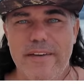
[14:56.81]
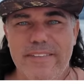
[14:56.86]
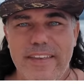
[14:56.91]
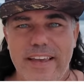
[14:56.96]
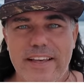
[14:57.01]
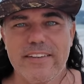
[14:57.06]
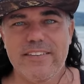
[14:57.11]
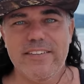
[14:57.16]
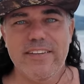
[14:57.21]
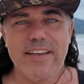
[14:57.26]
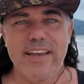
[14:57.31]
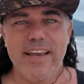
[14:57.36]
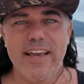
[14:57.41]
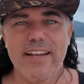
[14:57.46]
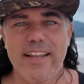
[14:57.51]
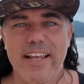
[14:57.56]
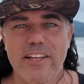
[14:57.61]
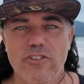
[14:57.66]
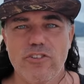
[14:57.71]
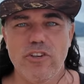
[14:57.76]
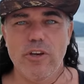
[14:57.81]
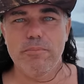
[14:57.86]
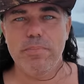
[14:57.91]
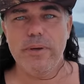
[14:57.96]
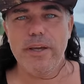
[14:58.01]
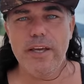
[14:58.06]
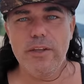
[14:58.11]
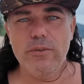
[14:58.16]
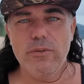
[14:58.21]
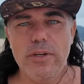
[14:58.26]
thanks and let's jump
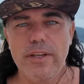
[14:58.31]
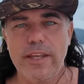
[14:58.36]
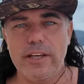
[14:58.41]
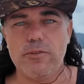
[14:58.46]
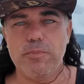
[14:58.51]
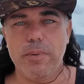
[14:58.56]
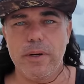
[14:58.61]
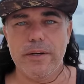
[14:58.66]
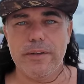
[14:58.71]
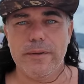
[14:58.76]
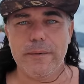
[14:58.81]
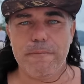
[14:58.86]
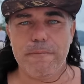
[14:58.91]
into the next part